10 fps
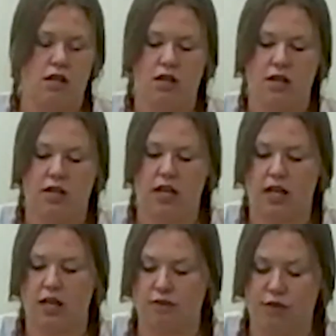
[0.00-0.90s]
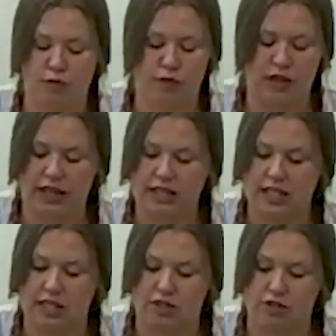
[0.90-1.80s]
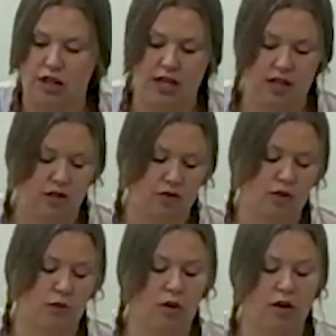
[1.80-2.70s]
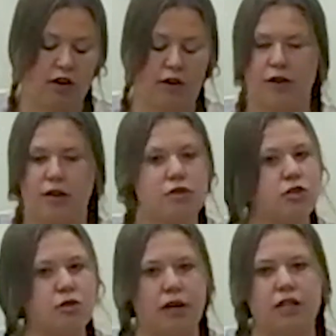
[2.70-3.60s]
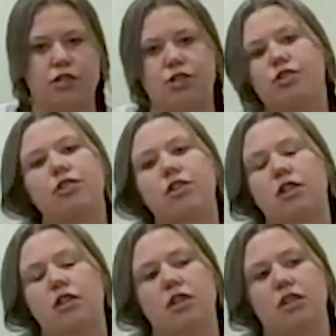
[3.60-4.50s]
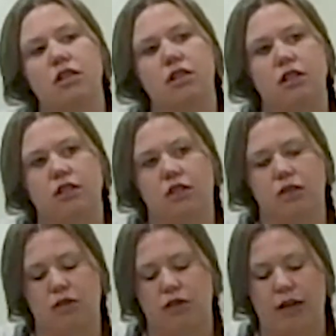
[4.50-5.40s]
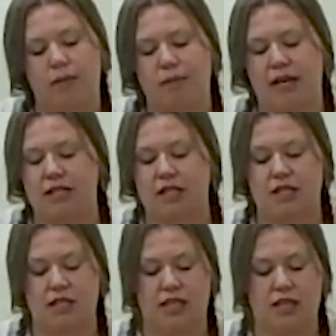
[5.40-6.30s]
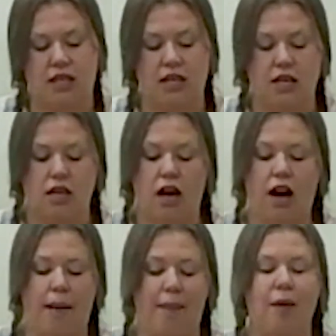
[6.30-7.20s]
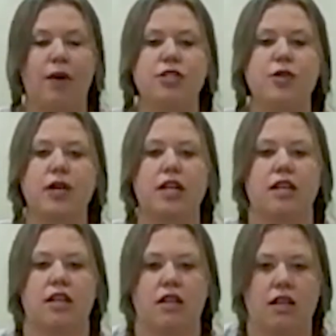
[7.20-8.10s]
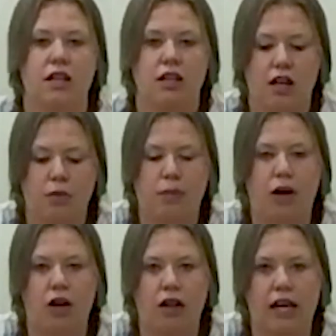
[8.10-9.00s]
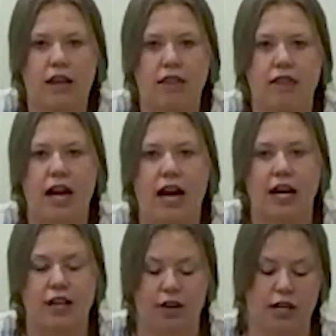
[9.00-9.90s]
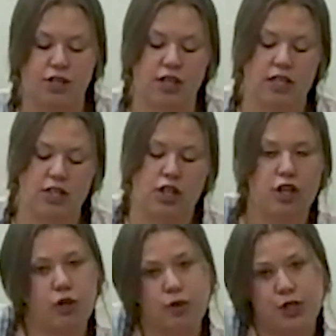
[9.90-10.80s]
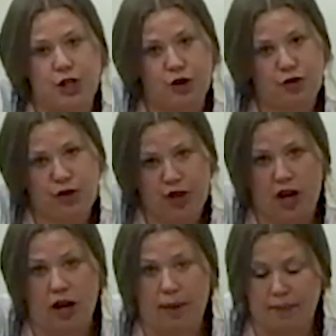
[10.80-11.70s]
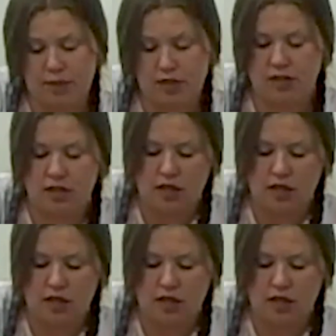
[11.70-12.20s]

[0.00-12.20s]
Again, if you feel like it's getting dry, you can use a little water. You don't want to use too much. Create a mess. All right, and once you get a ball like that, you're actually going to start using your thumbs